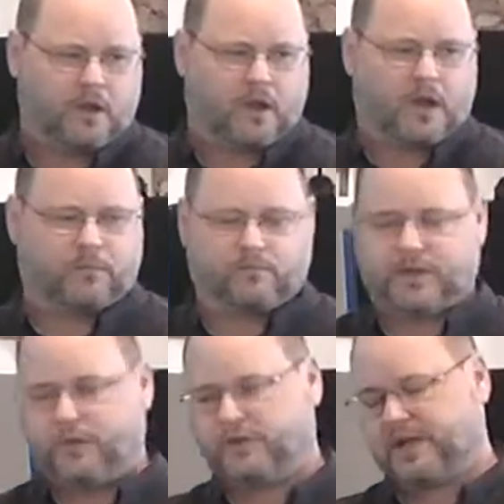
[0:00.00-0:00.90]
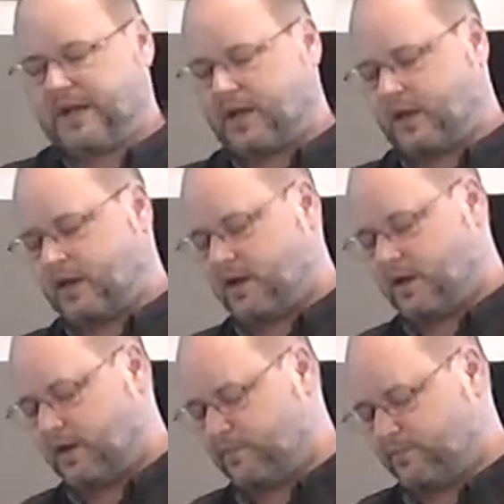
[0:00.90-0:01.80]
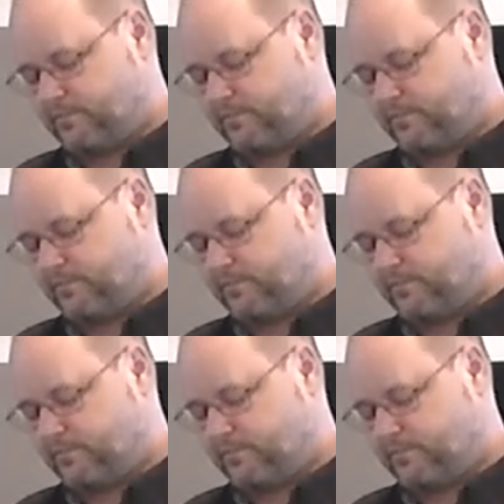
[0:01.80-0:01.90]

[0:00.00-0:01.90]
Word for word: um, they would take a, a,